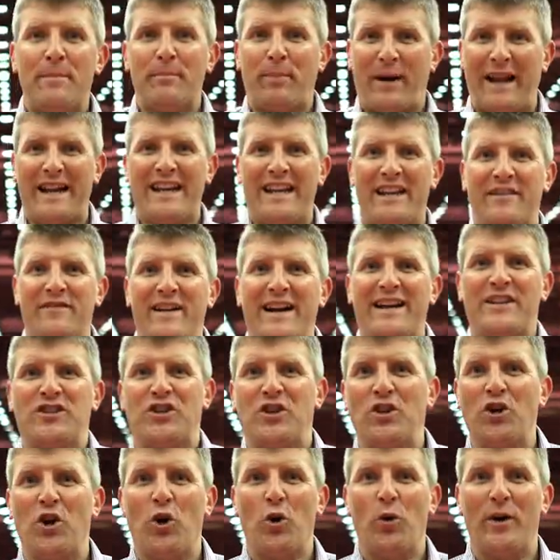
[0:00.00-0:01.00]
Plenty of
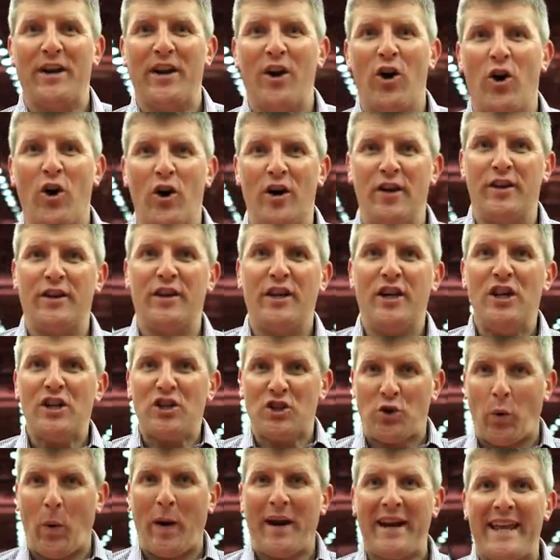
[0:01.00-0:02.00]
action going on,
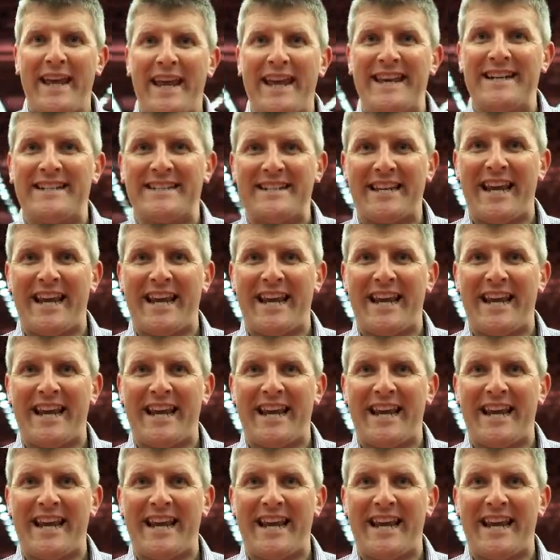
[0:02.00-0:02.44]
28